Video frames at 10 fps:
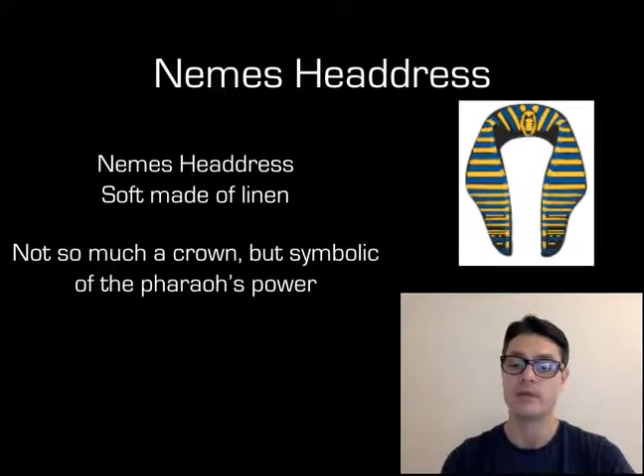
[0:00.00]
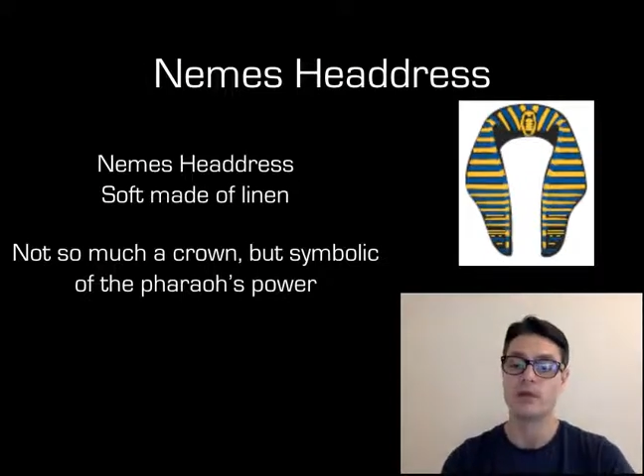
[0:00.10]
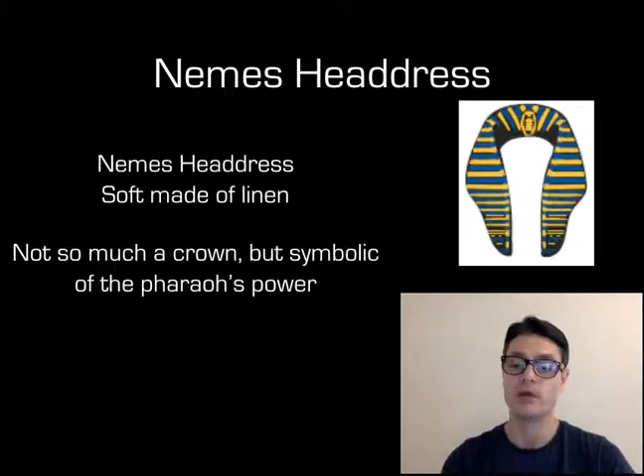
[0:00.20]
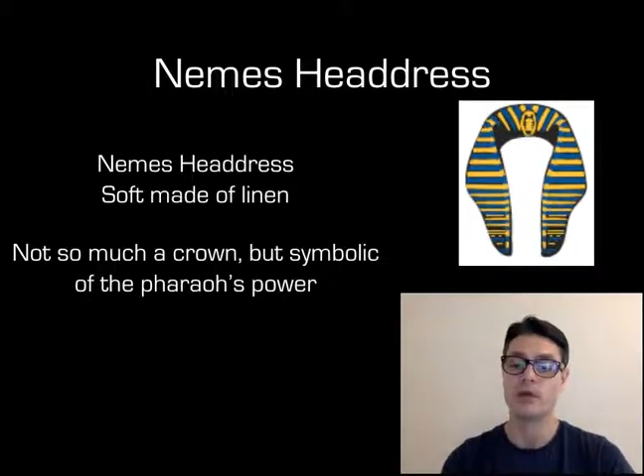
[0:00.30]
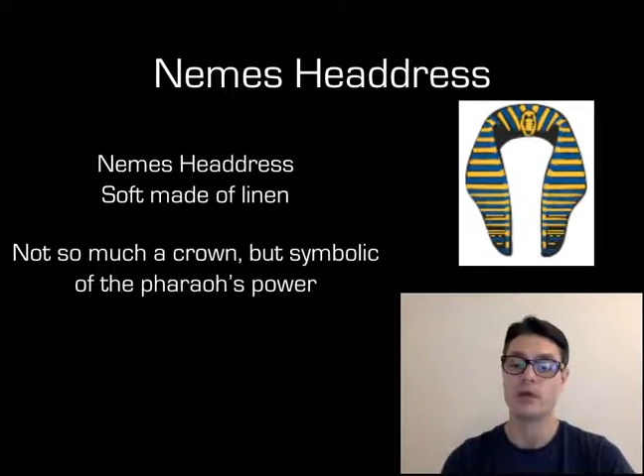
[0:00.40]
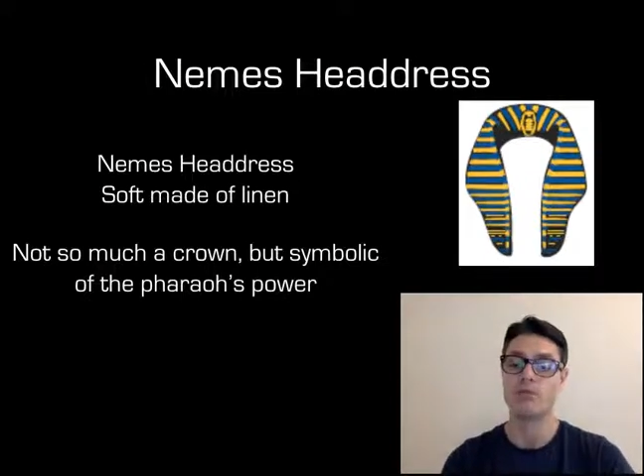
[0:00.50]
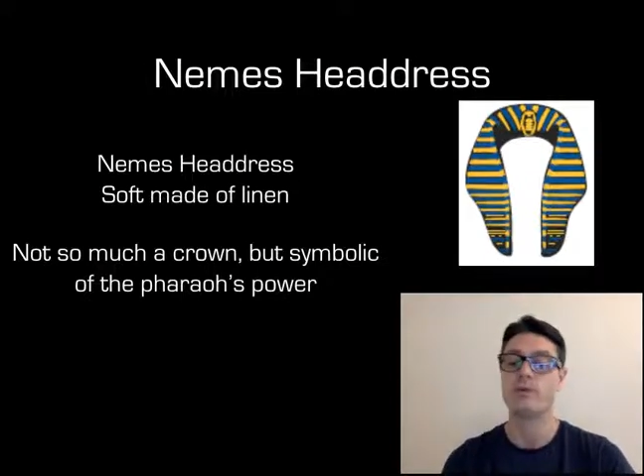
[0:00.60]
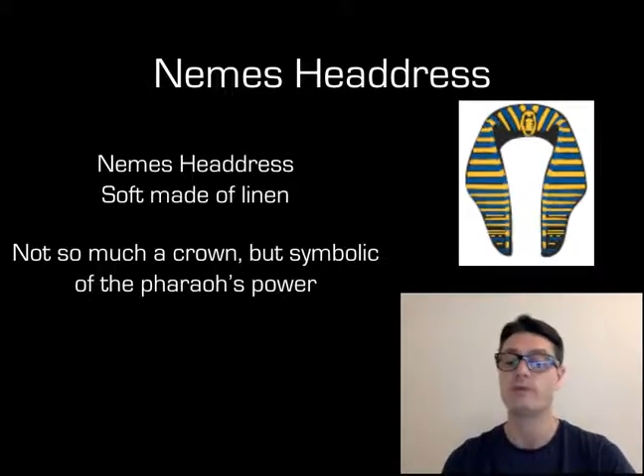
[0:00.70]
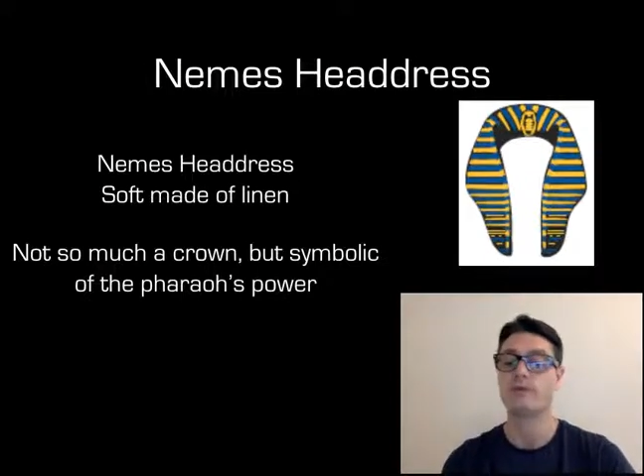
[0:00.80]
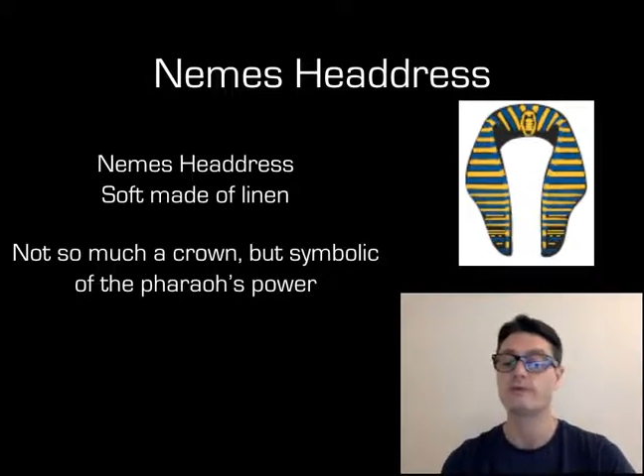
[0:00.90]
be shown
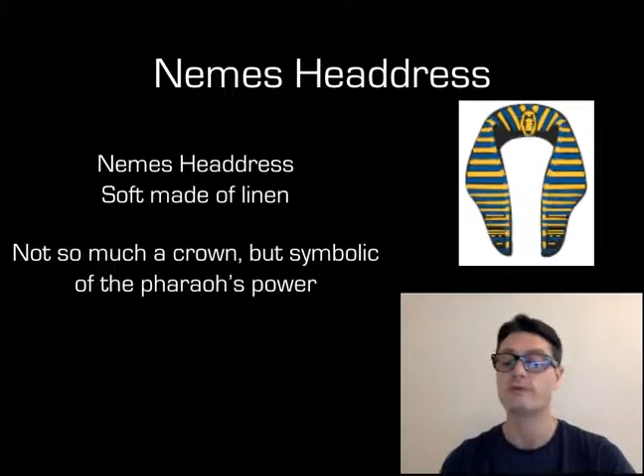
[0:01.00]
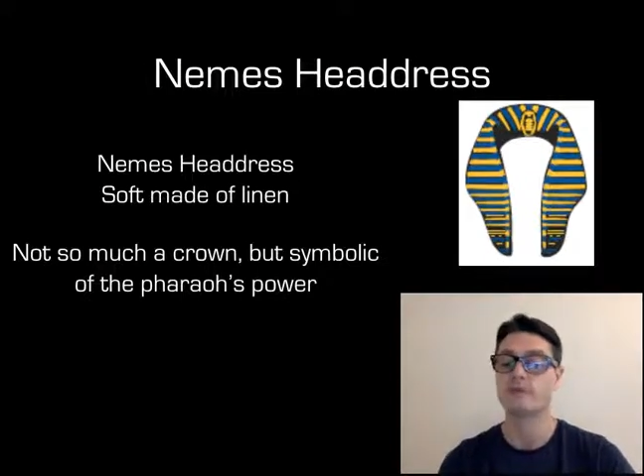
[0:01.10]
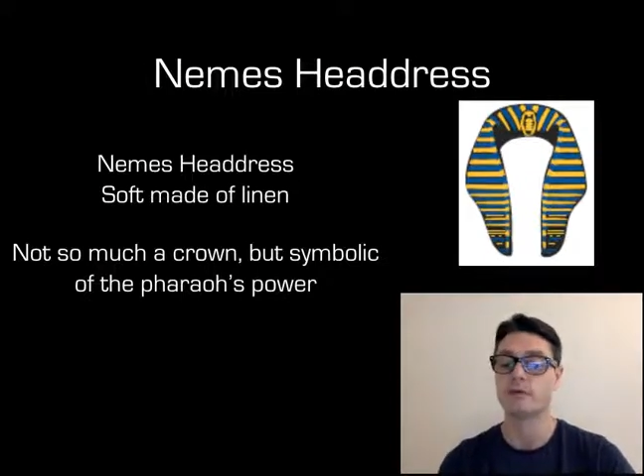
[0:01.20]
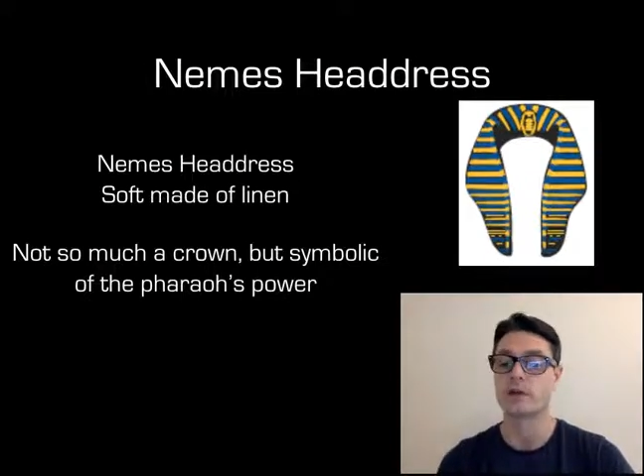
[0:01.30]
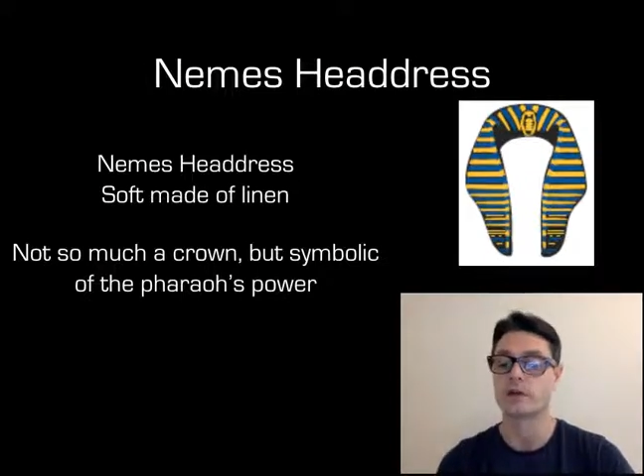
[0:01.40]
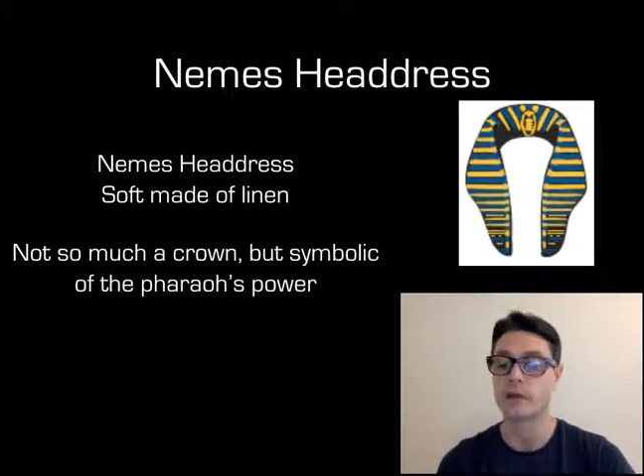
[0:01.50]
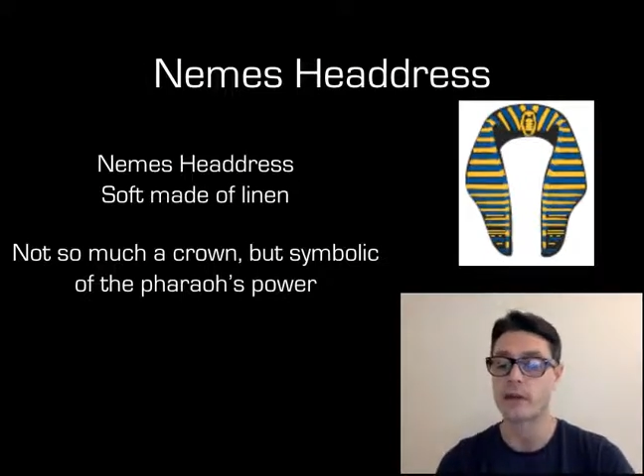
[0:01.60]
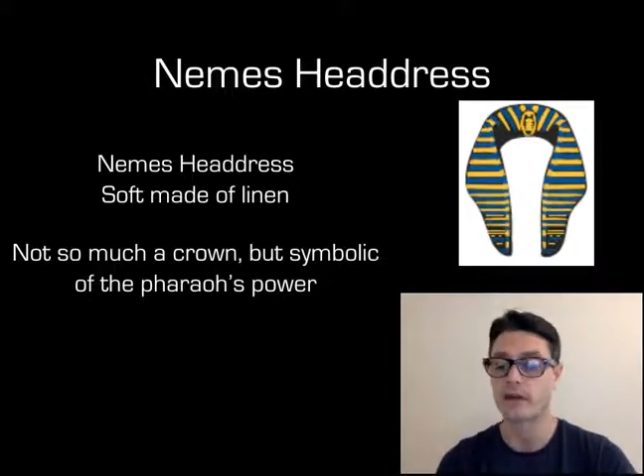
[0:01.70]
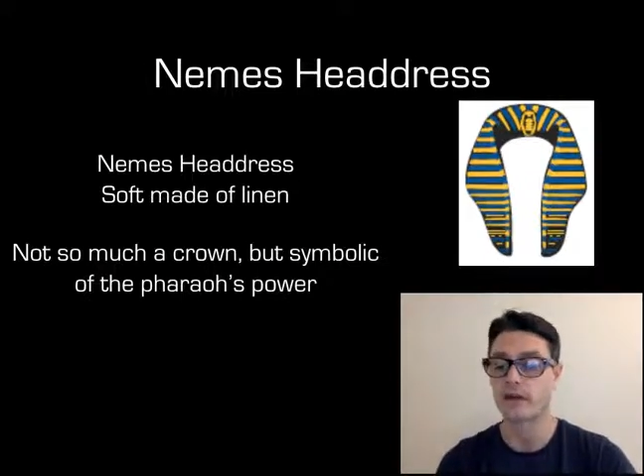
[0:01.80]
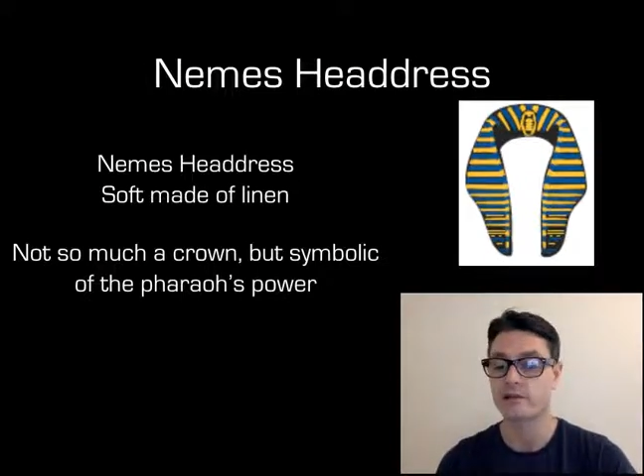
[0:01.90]
with this pharaonic
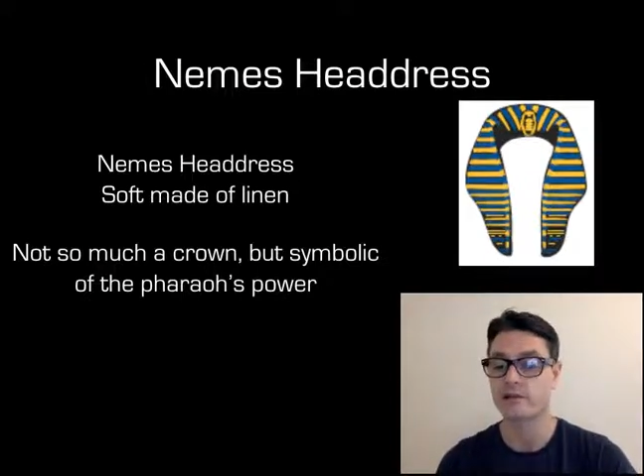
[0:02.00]
regalia,